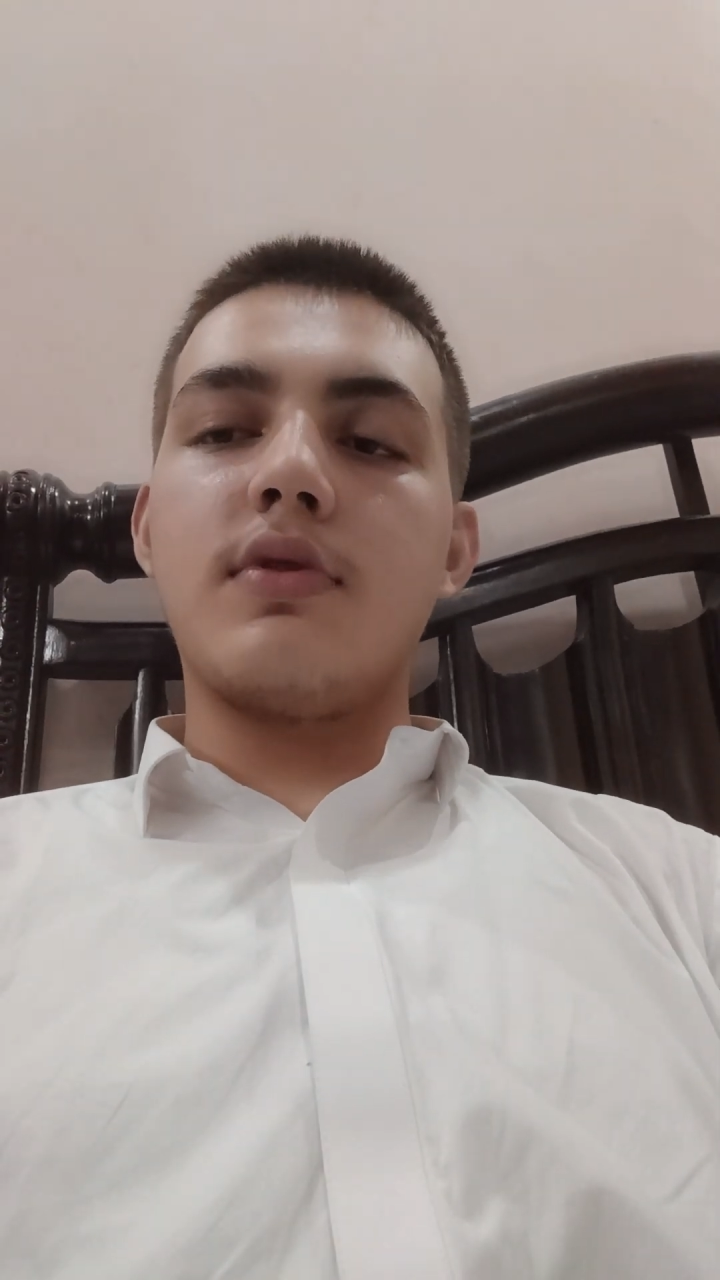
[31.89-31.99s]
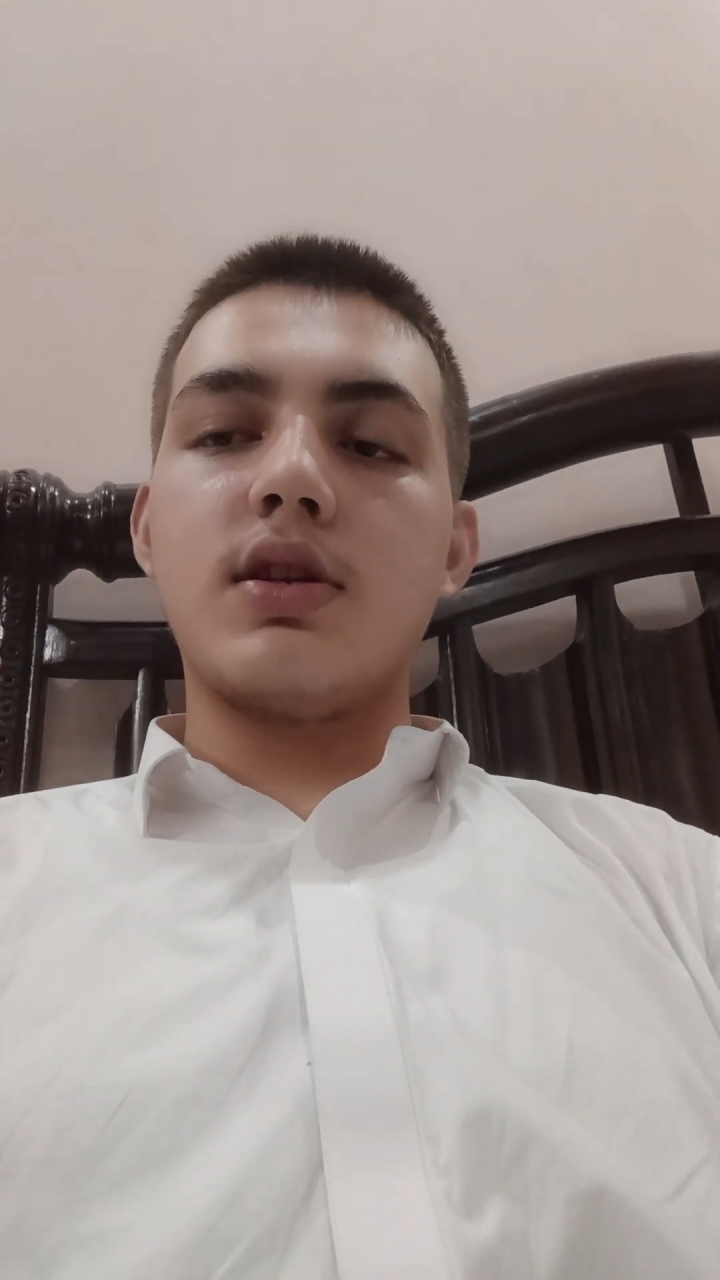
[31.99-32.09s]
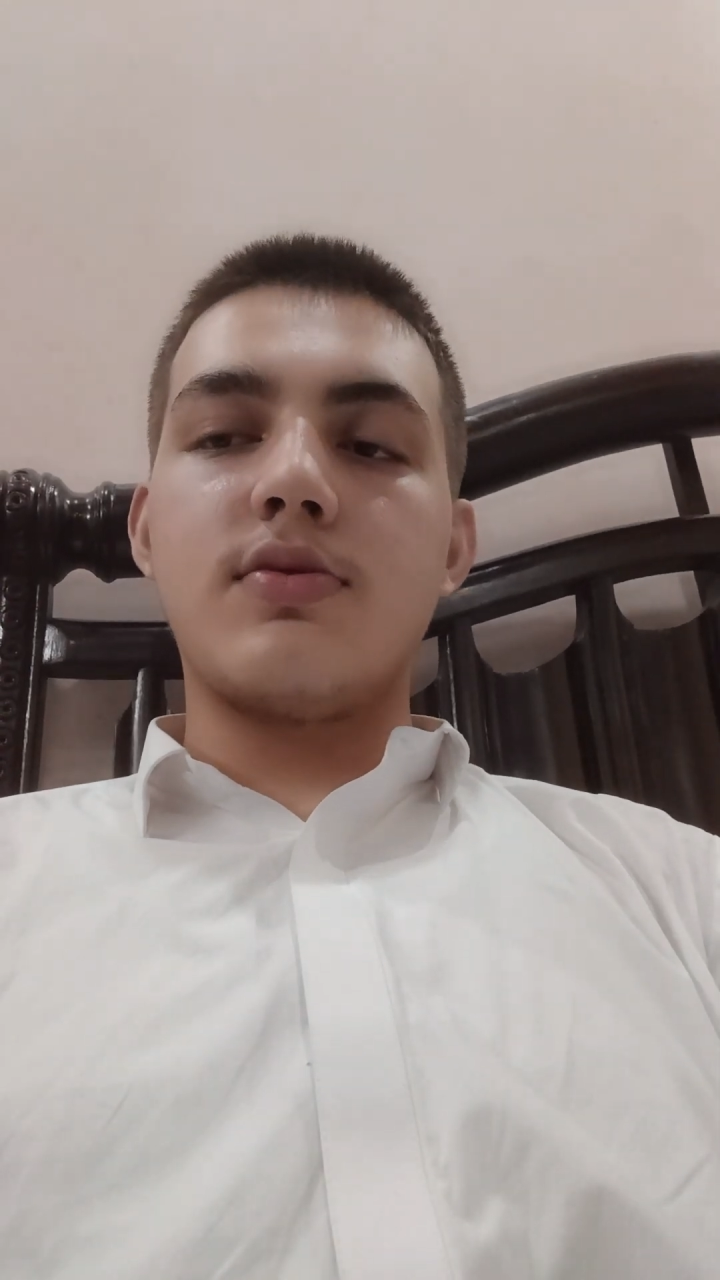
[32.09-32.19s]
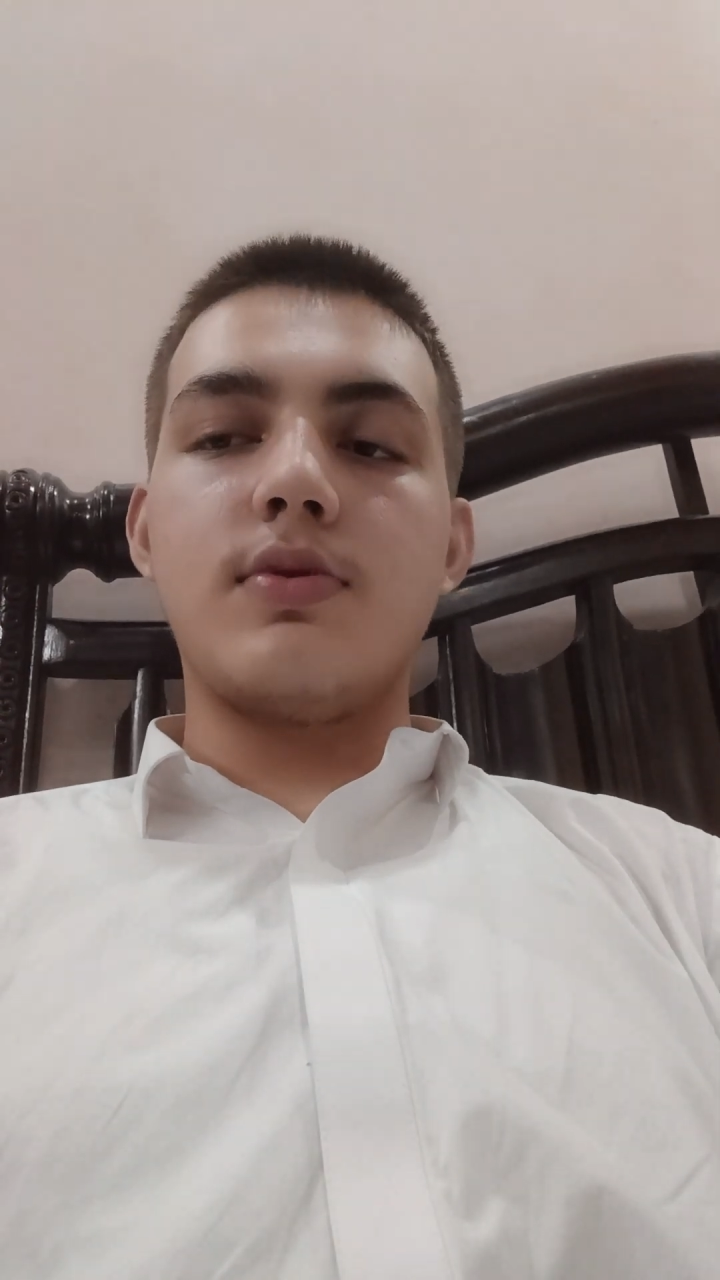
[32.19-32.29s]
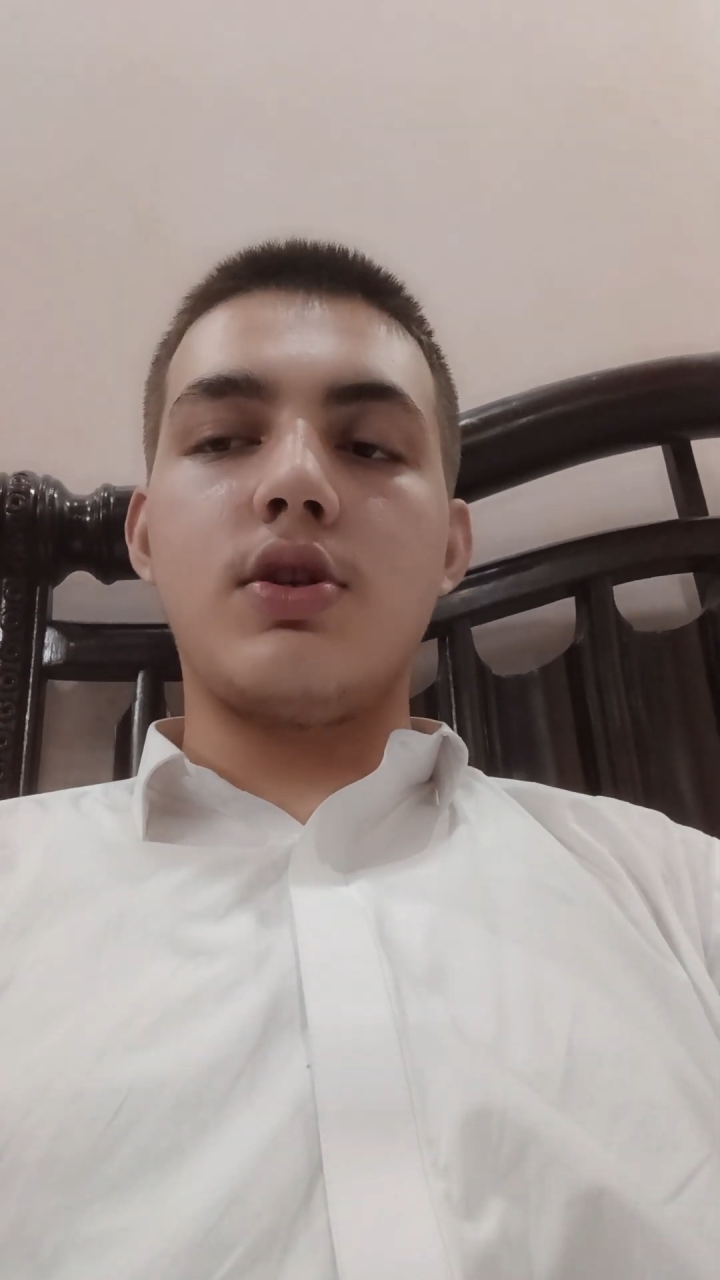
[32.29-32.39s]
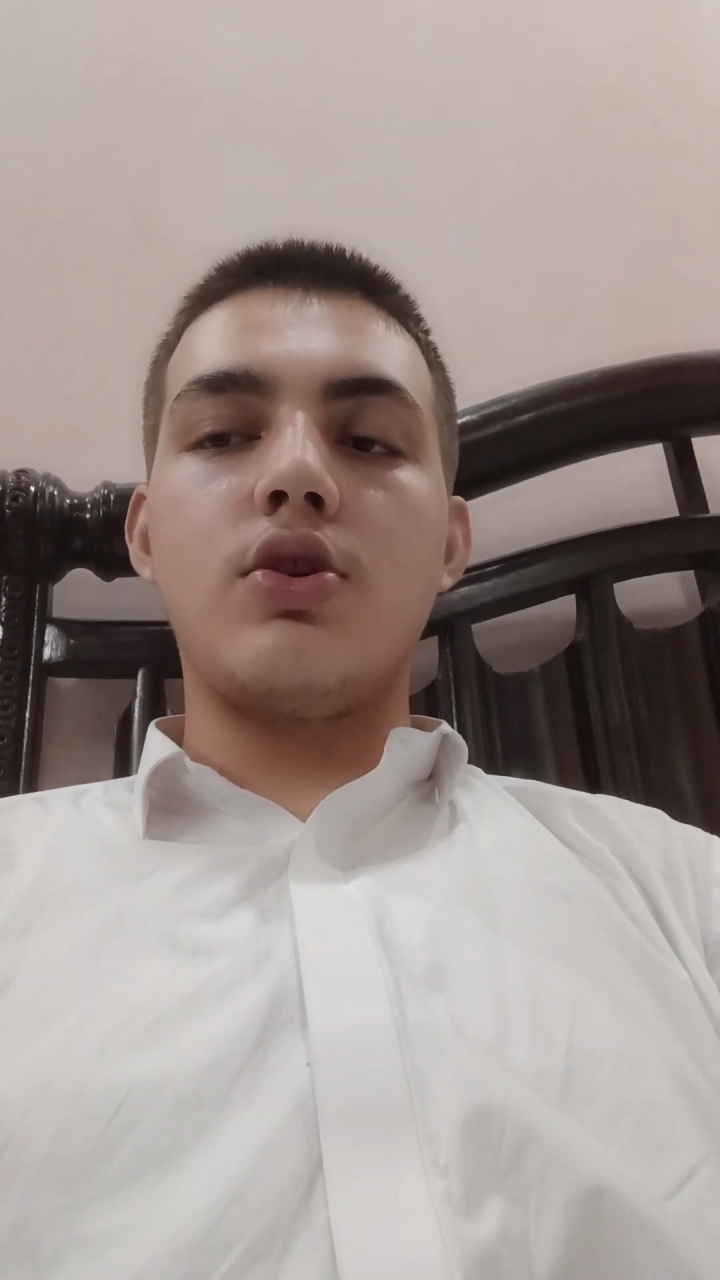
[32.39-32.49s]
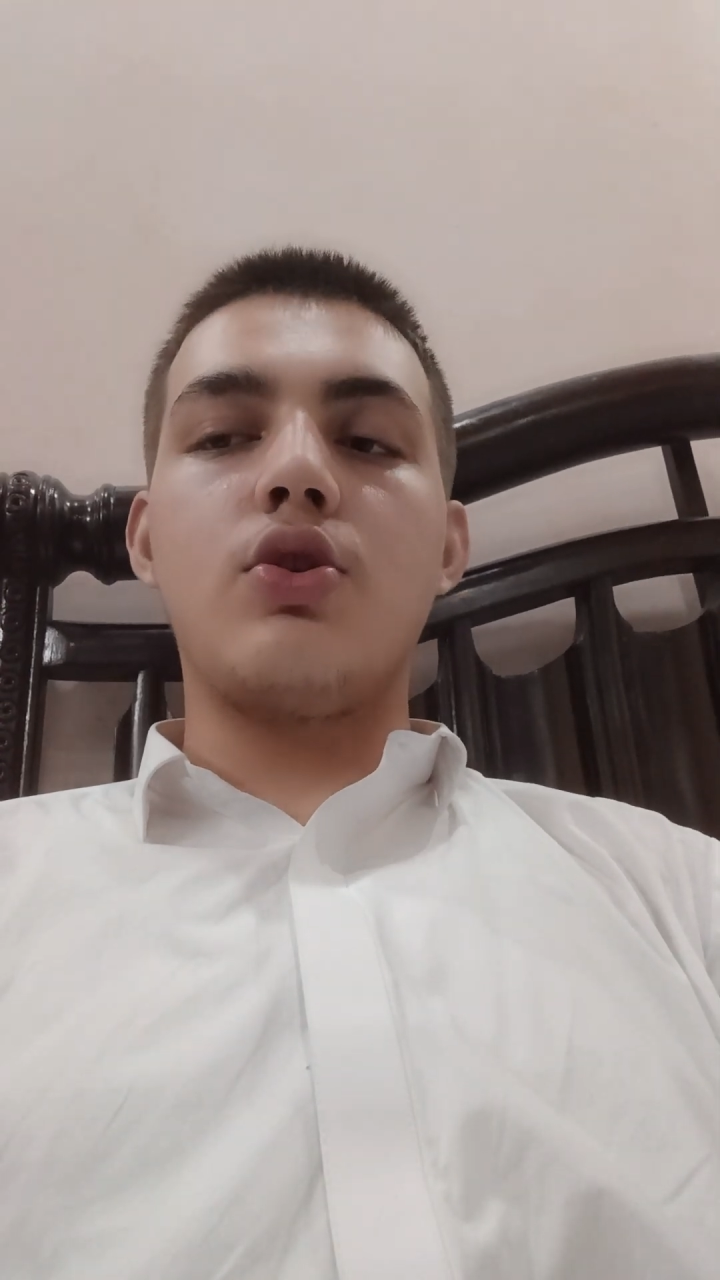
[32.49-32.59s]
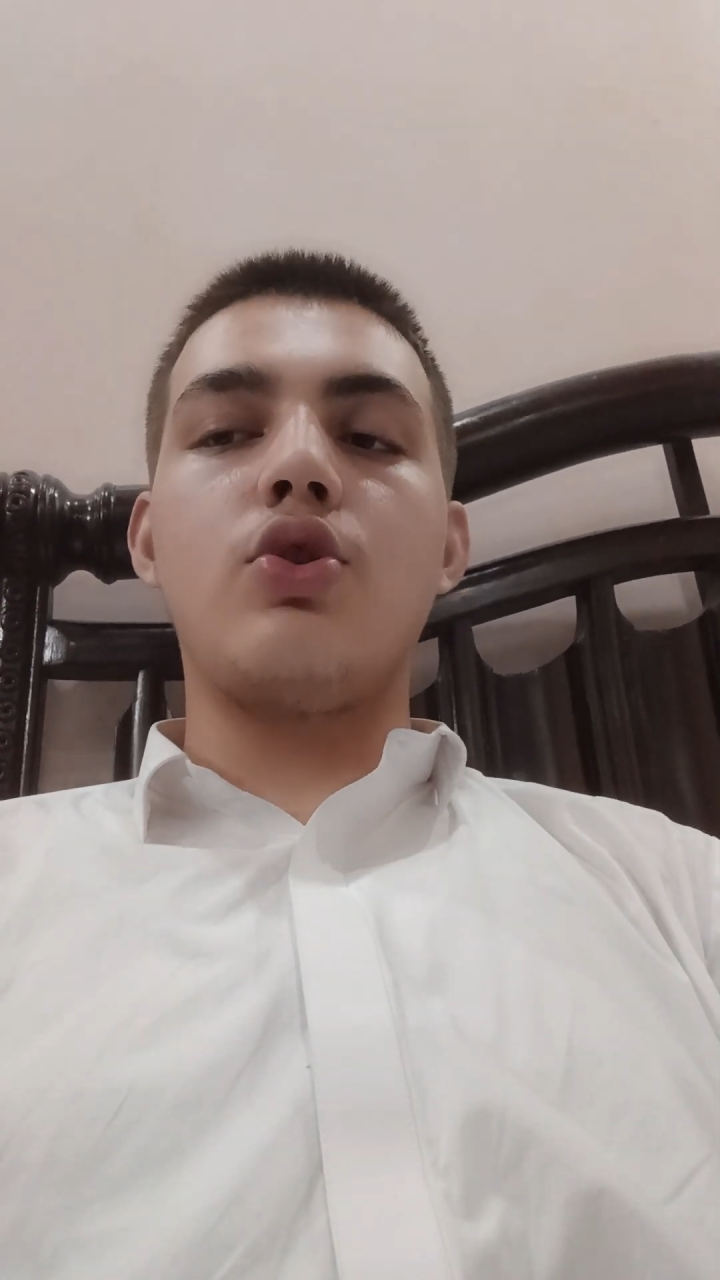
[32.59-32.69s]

this video